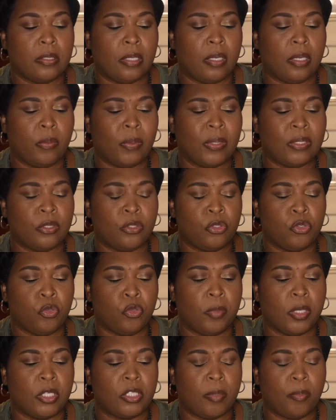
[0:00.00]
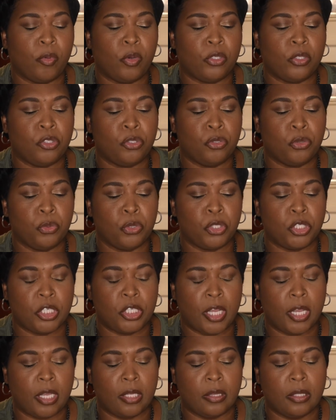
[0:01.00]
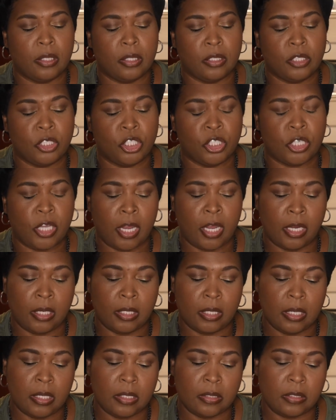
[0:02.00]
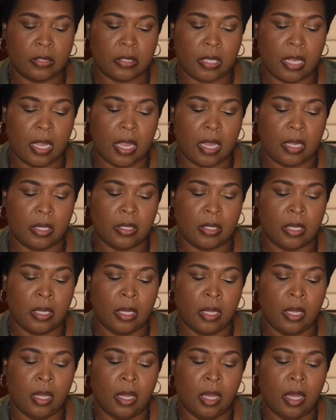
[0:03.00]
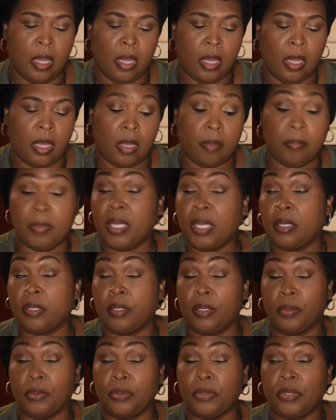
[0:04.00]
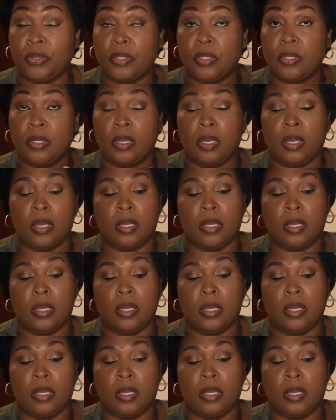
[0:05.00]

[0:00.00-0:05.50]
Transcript: And it wasn't too much. I bought 2 shades. This shade is in Mykonos.